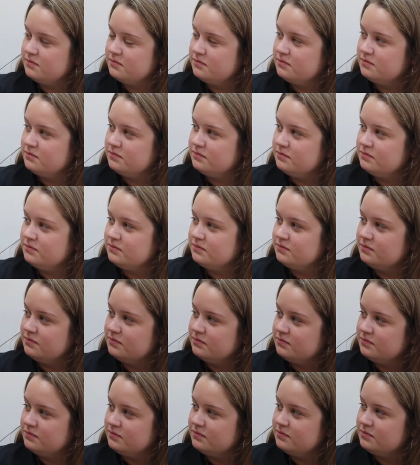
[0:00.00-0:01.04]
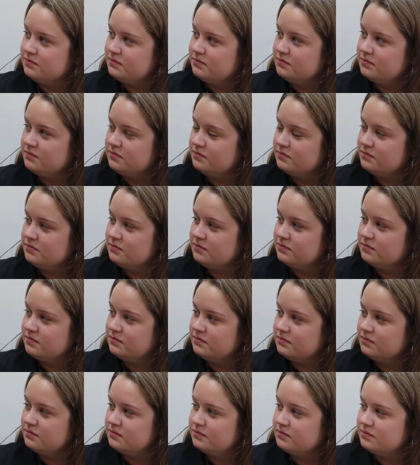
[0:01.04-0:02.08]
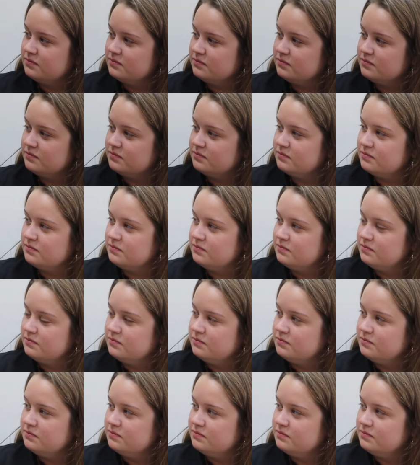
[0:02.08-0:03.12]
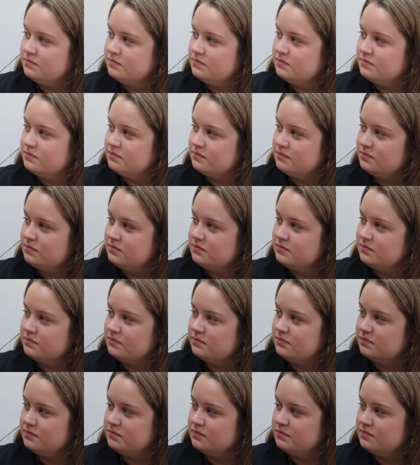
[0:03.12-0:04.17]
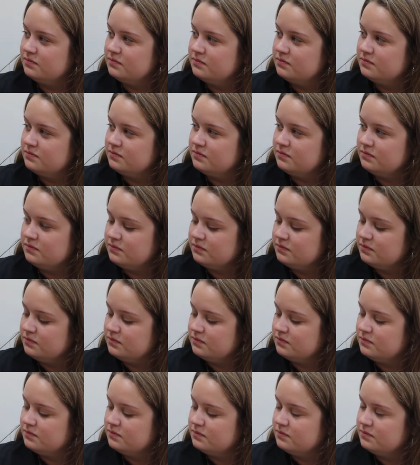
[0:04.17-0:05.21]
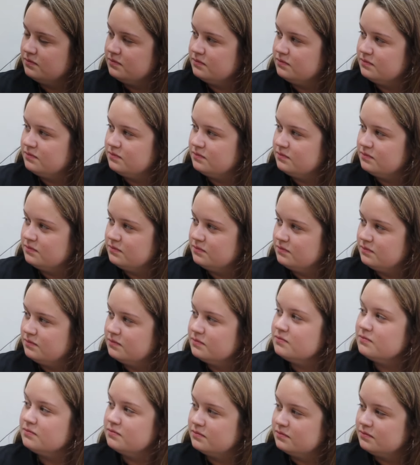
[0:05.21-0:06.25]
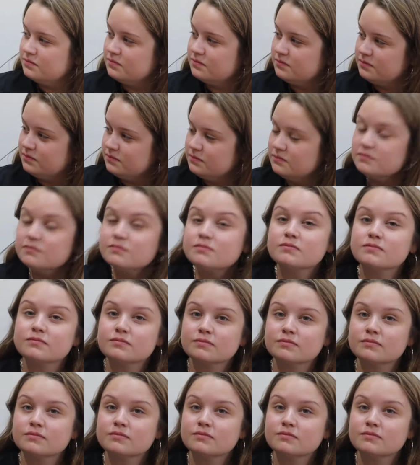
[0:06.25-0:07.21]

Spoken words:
[no speech]